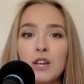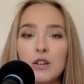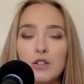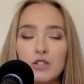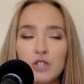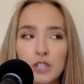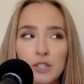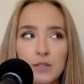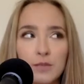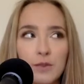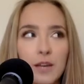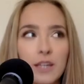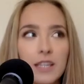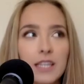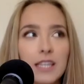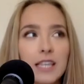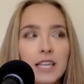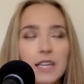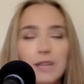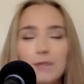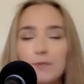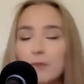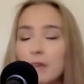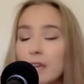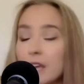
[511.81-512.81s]
She's finally
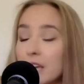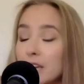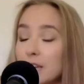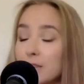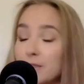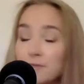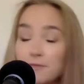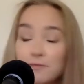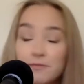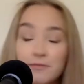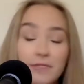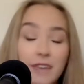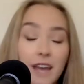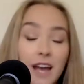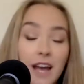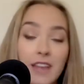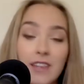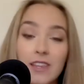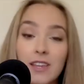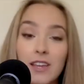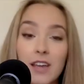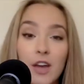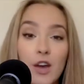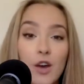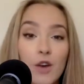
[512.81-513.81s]
like, man, I
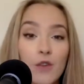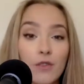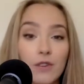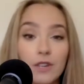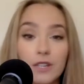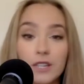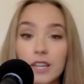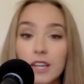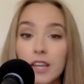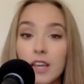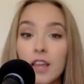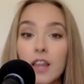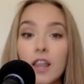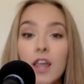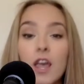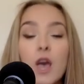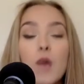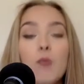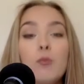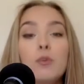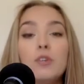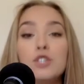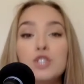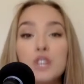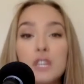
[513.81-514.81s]
think I overdid it,
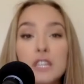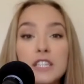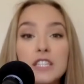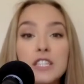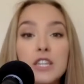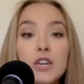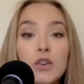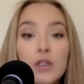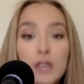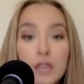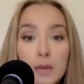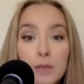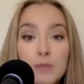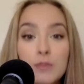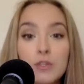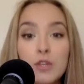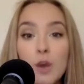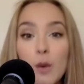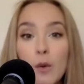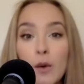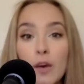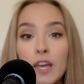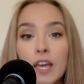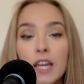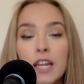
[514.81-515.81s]
but she still keeps
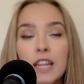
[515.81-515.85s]
going.